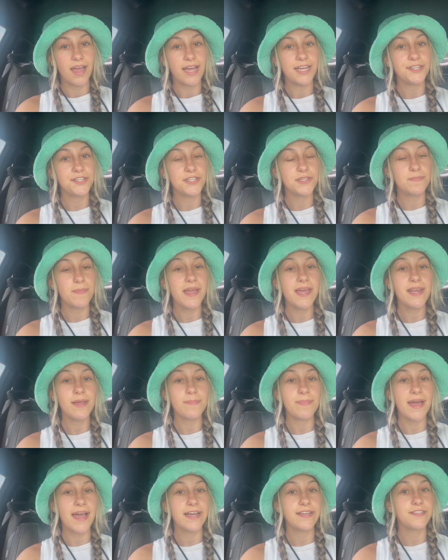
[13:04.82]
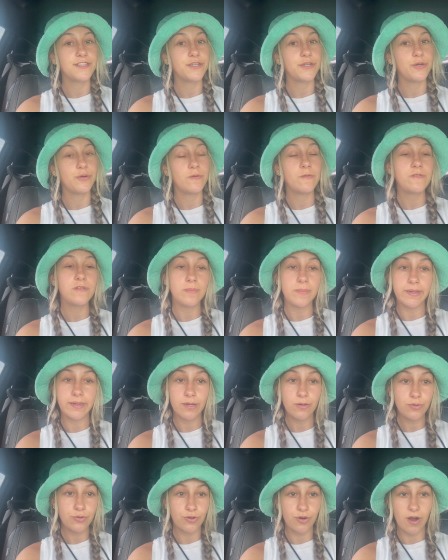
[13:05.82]
just made it back to
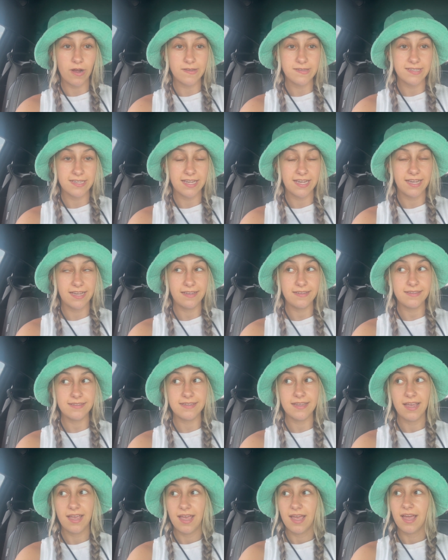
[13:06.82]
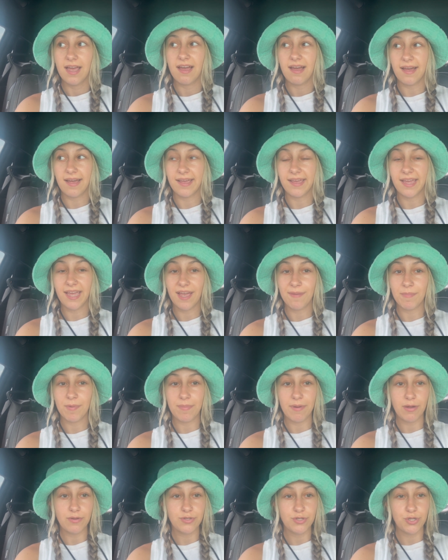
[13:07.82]
Flamingo Crossings. I am
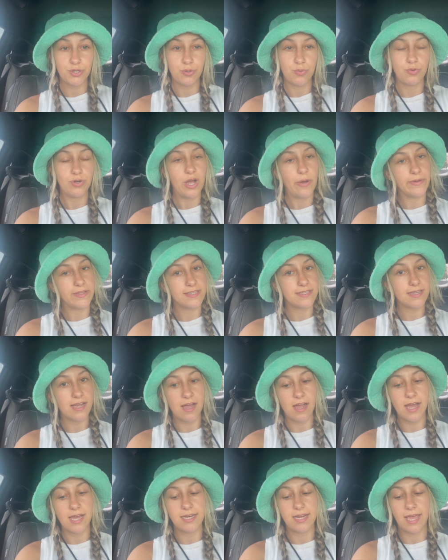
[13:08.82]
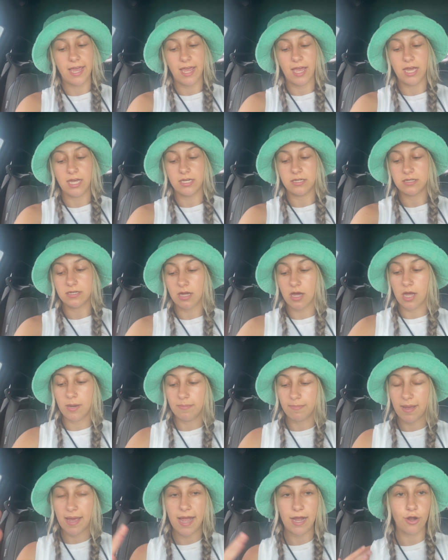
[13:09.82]
about to go inside and
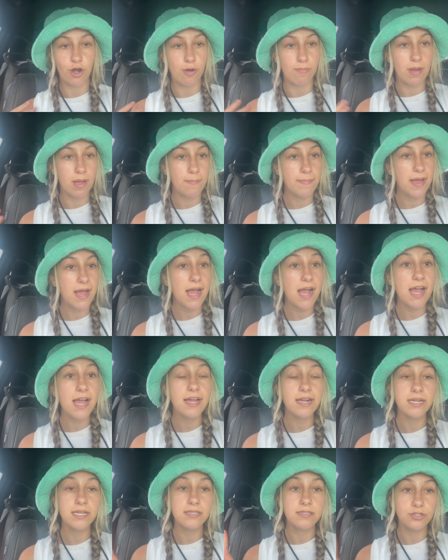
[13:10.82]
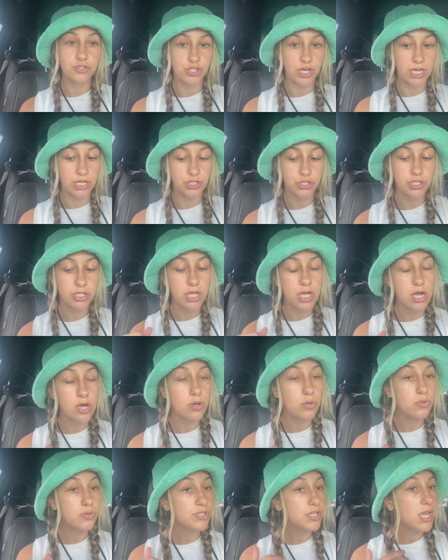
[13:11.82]
unpack all my bags, change
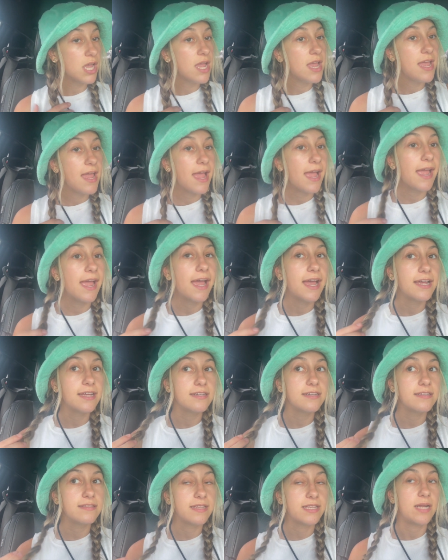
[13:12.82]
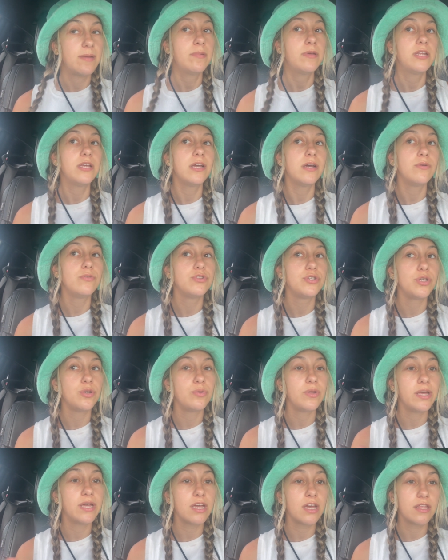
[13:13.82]
clothes, and then I'm gonna go do
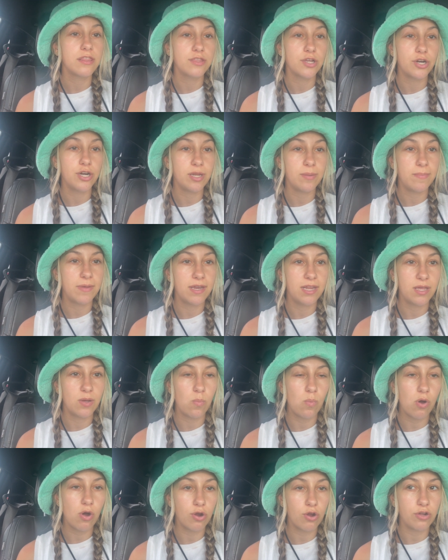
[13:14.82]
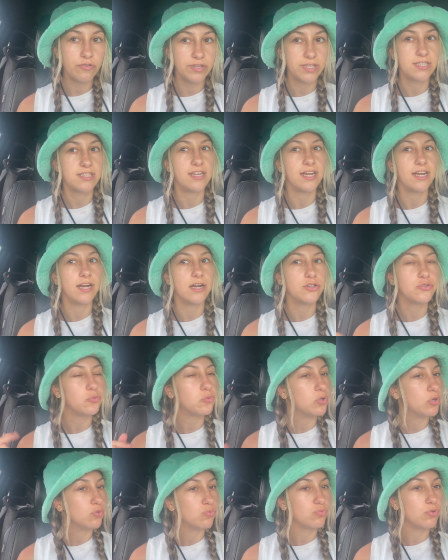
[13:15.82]
like a 30 minute walk on the stairs
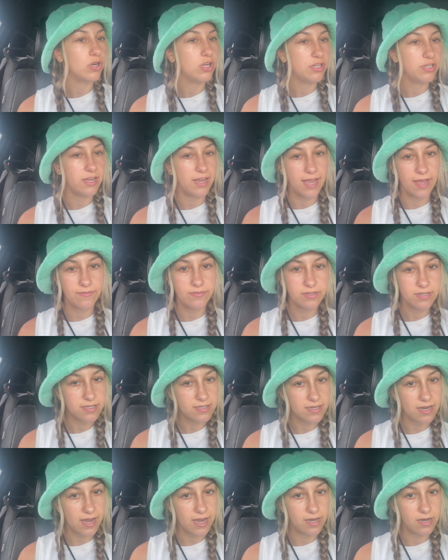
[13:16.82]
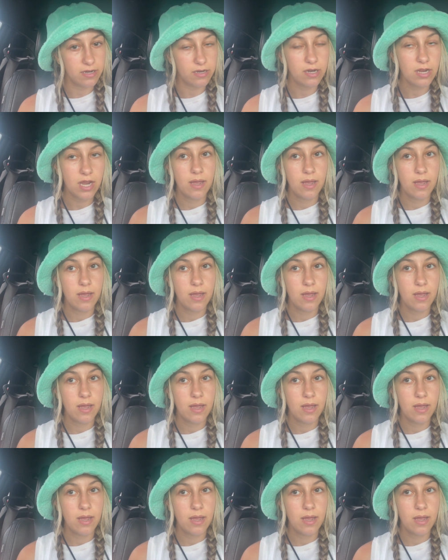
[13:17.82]
or a run. I haven't decided,